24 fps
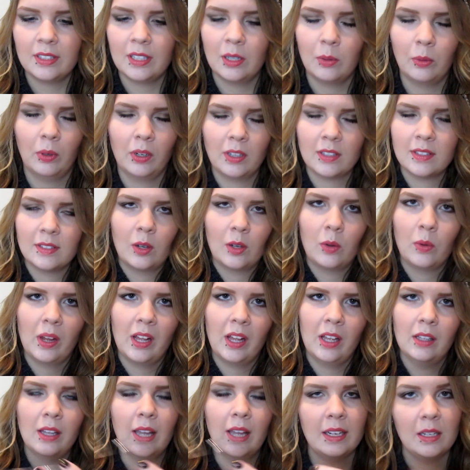works so
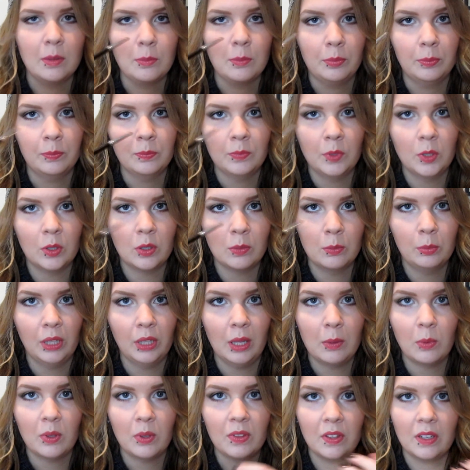well, and you can
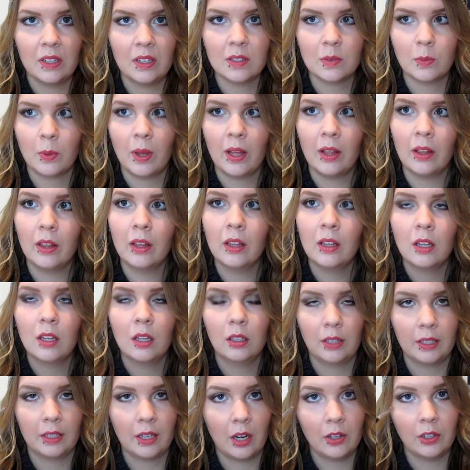blend with it as well.
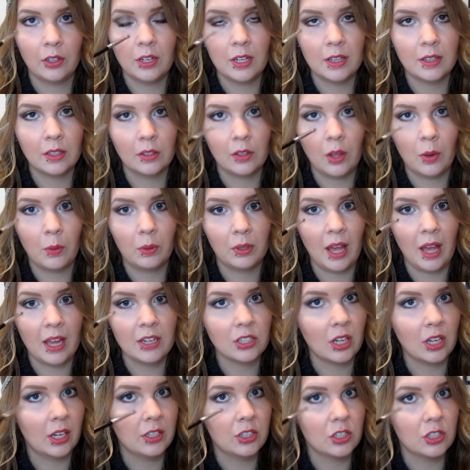Like underneath the lower
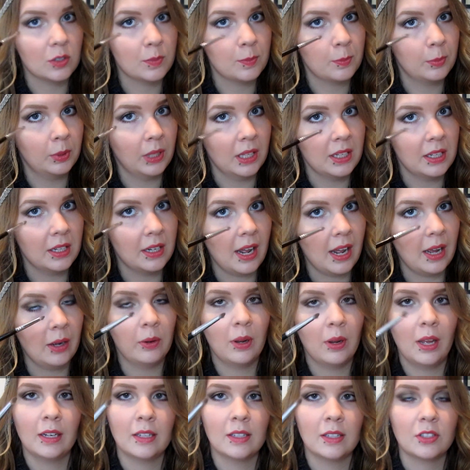lash line, you just blend it
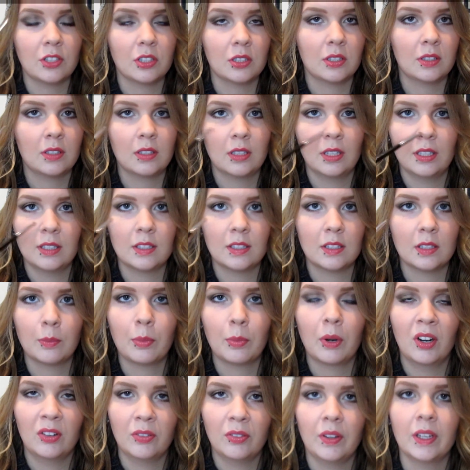out, and it's the
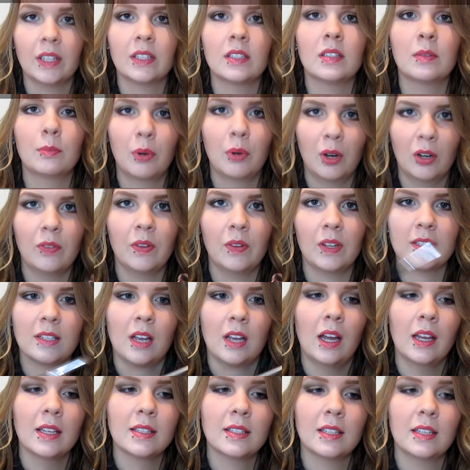perfect
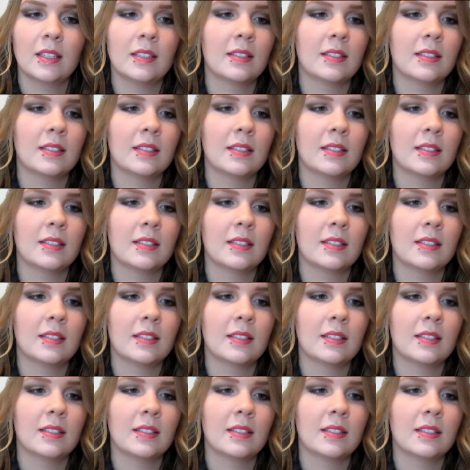size.